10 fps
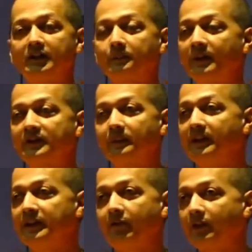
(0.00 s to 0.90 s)
the
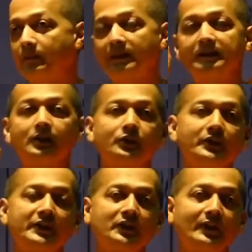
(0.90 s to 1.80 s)
responsibility of your mother to
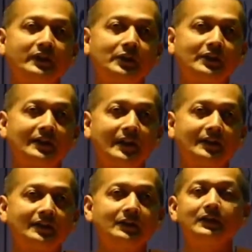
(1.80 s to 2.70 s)
satisfy your
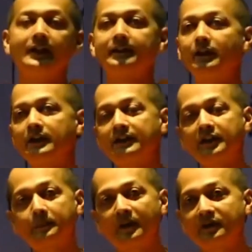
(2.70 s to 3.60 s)
desires. It is not the
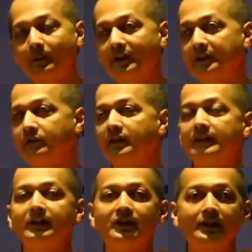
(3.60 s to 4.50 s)
responsibility of the
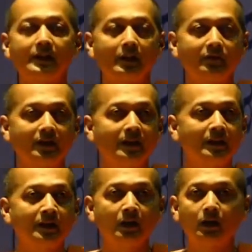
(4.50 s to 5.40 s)
teacher, of the
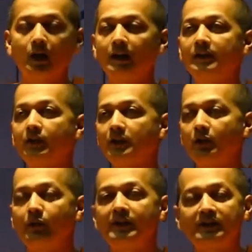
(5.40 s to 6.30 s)
college or
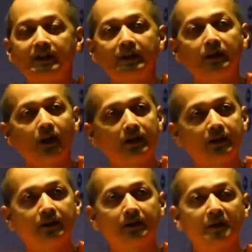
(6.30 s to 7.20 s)
university, not
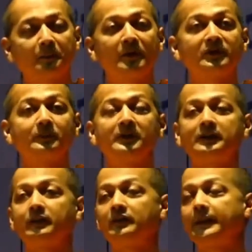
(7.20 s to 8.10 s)
the
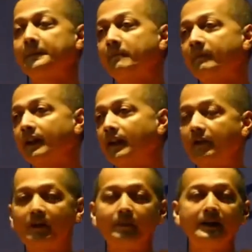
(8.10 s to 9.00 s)
responsibility of the
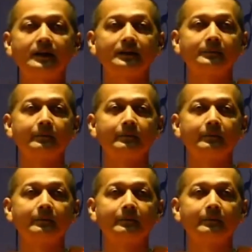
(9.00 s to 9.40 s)
government.